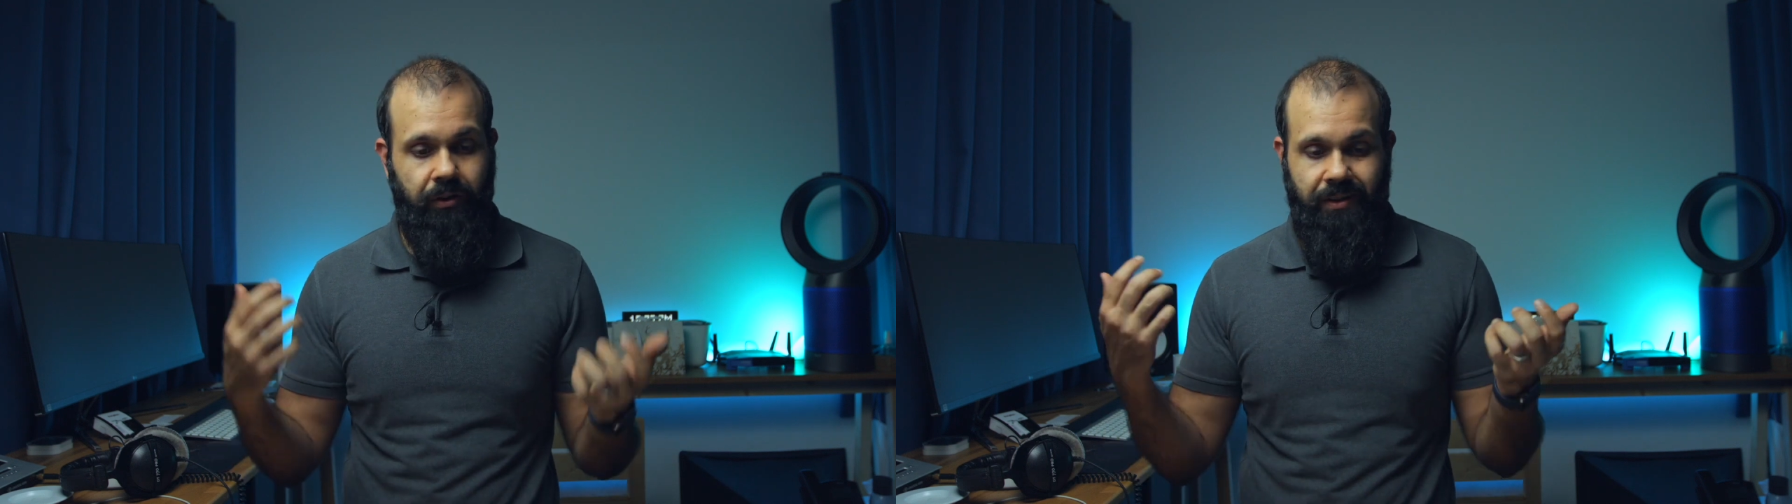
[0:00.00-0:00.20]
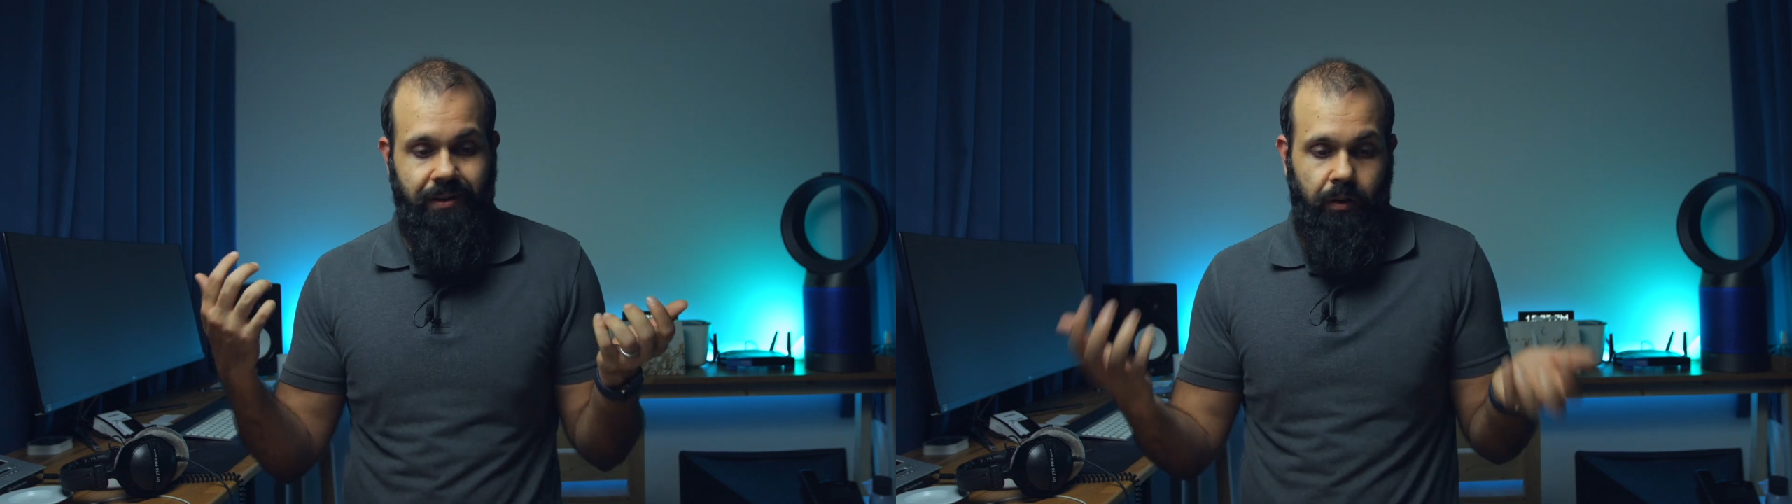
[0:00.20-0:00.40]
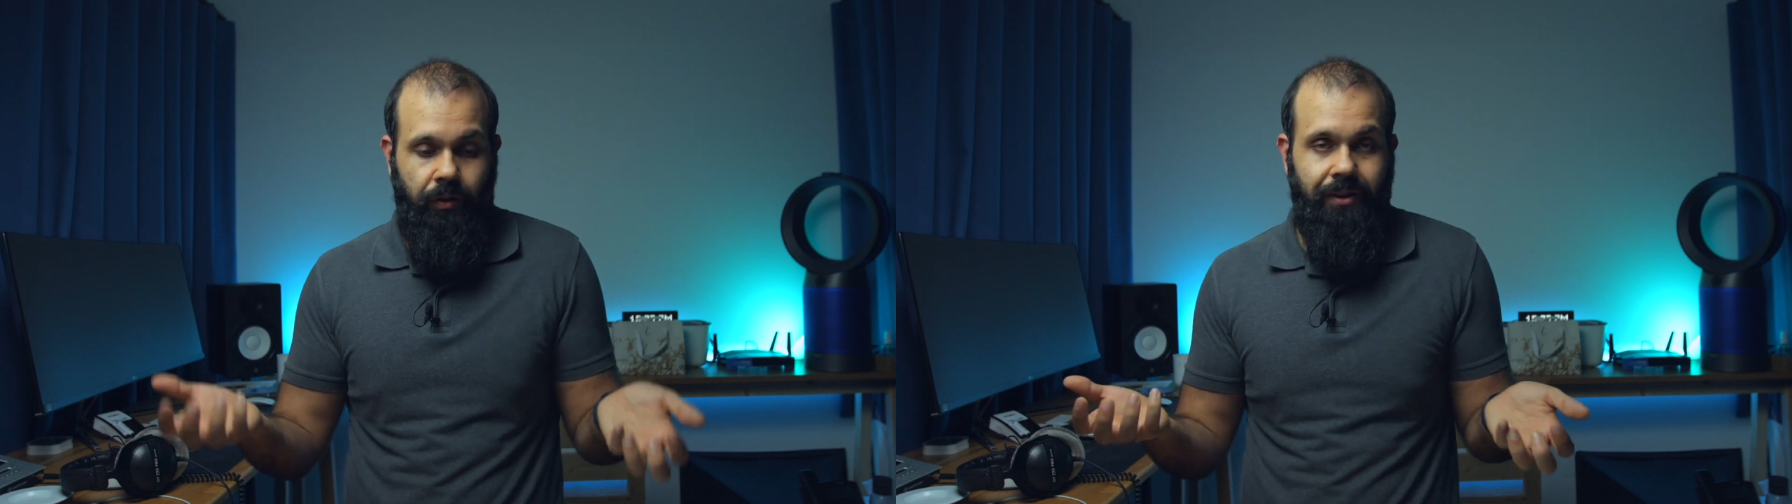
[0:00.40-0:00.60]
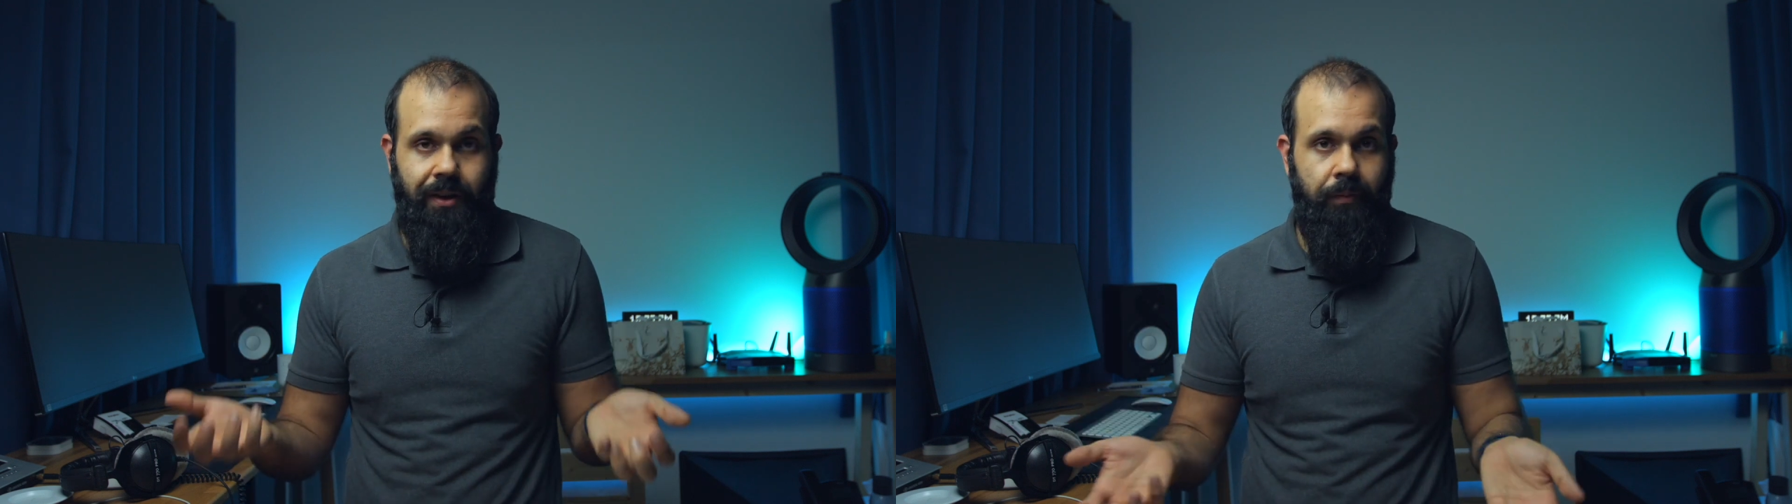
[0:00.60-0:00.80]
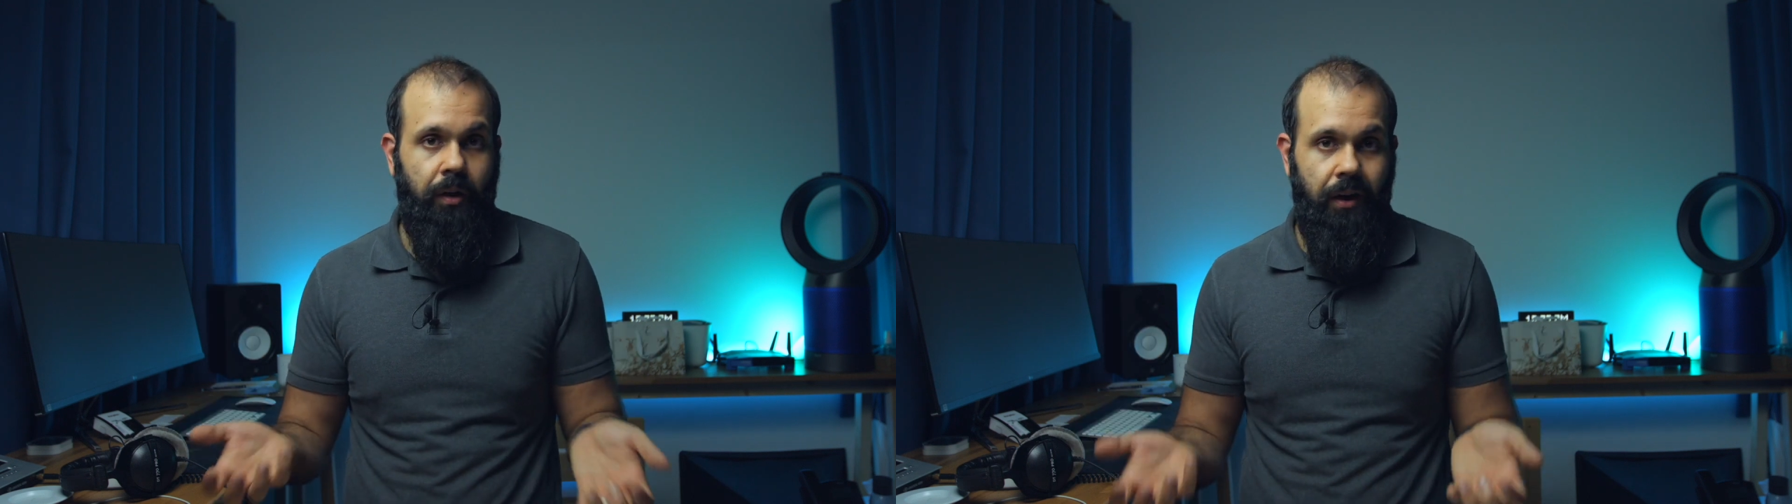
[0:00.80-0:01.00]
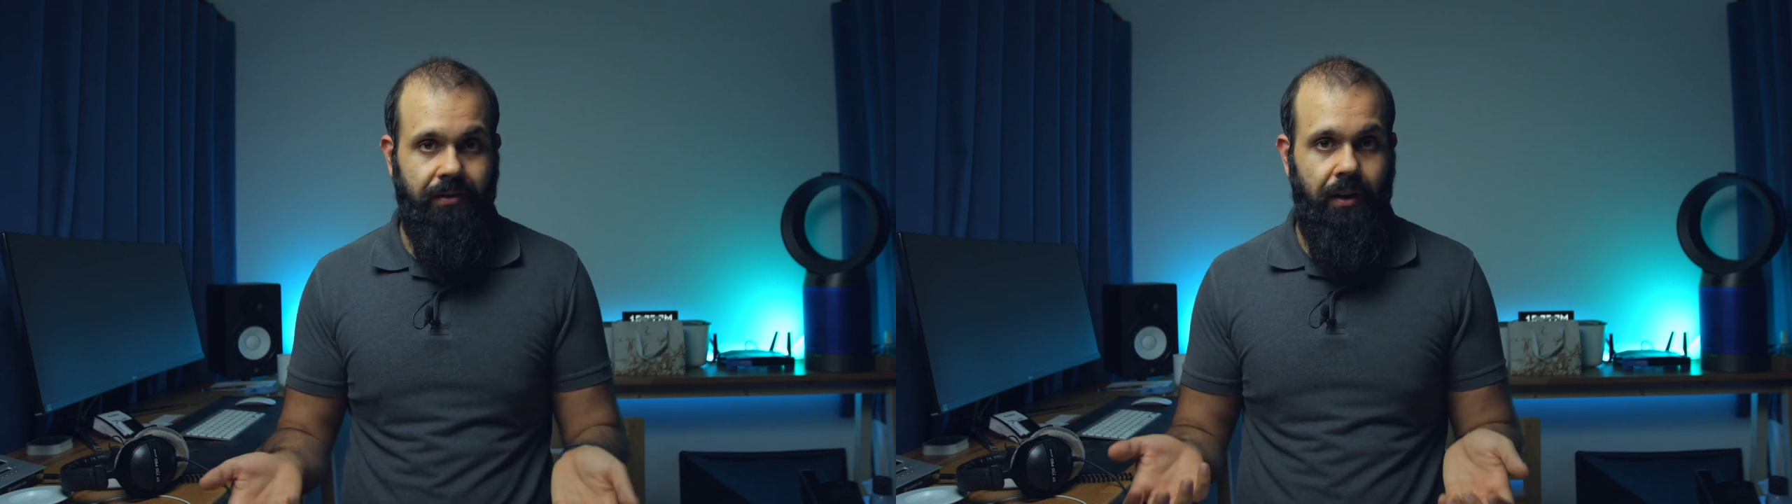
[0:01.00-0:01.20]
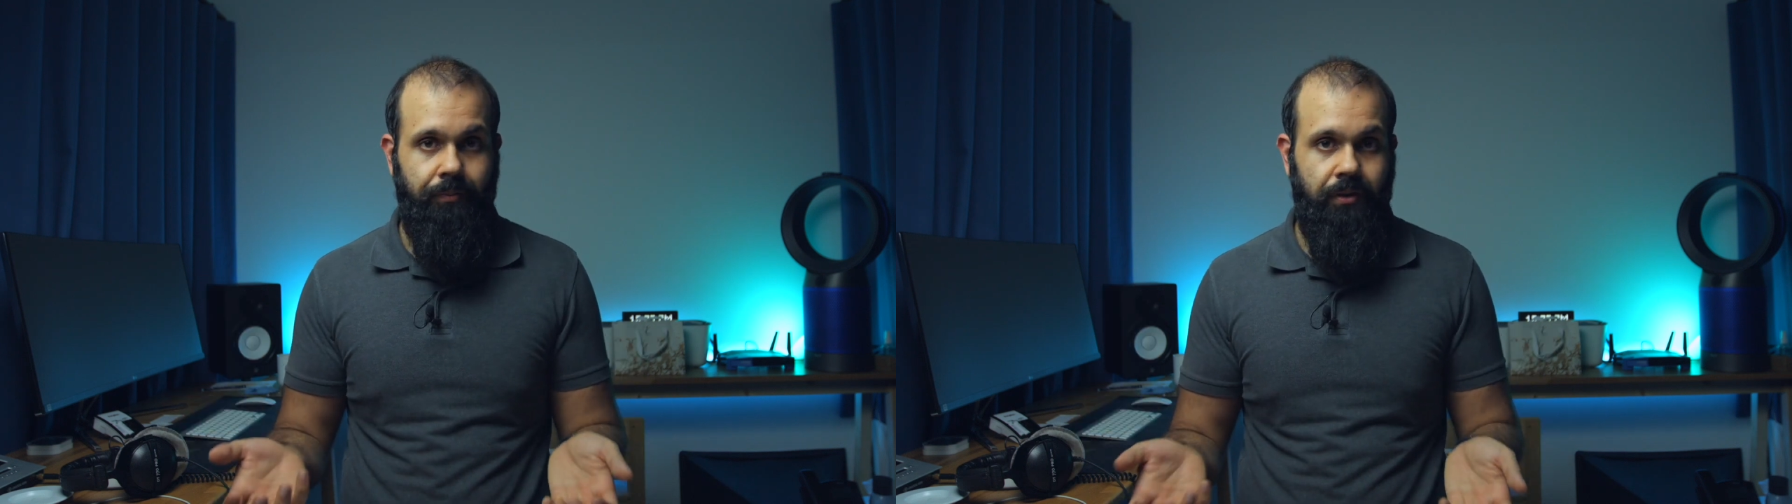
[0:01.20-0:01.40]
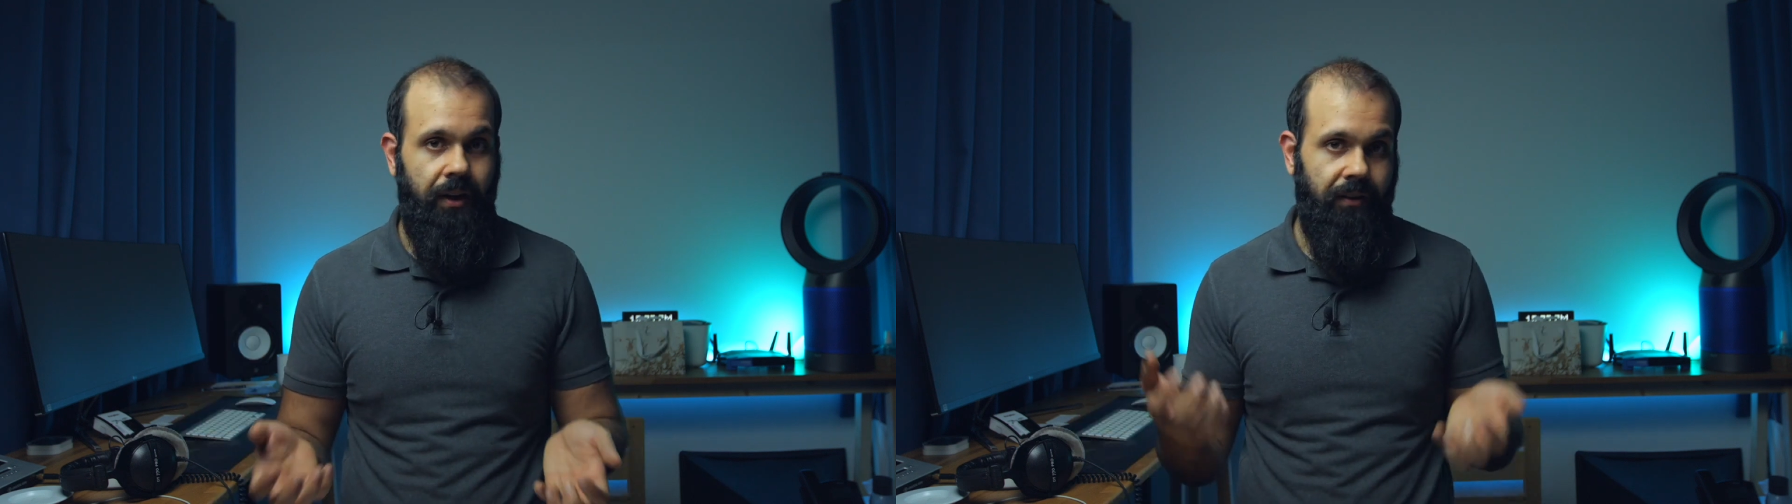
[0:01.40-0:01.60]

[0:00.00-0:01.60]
It's still the same concepts.